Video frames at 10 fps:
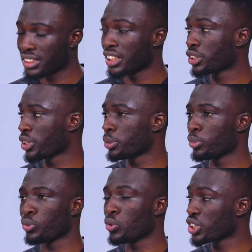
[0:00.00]

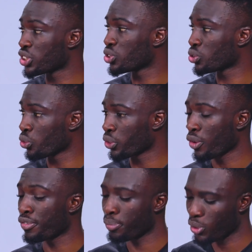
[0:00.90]
incredible. What a story
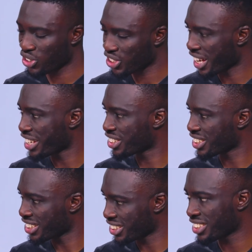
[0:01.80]
of both sides in this